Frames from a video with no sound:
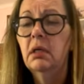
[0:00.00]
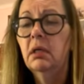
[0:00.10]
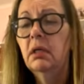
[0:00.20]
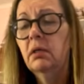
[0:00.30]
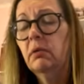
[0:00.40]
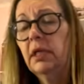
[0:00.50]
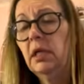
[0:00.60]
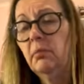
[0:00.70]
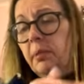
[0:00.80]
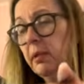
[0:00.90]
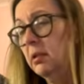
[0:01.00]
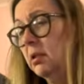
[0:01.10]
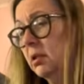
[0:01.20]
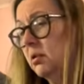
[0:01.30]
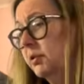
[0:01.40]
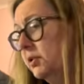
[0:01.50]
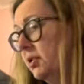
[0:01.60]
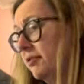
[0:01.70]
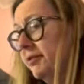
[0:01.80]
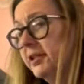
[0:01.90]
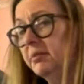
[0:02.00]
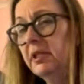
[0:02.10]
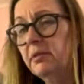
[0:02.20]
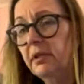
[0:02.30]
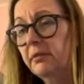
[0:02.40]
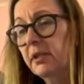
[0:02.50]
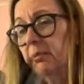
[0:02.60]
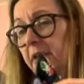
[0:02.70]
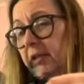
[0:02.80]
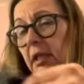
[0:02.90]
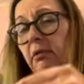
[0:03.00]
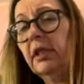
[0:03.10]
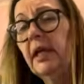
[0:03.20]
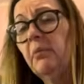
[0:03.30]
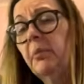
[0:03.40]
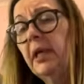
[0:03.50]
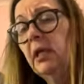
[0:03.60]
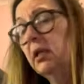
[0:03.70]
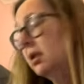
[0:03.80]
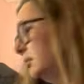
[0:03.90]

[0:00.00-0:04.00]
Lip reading: growing up, always got a fuss made when it was their birthday. I'm going to get a pin and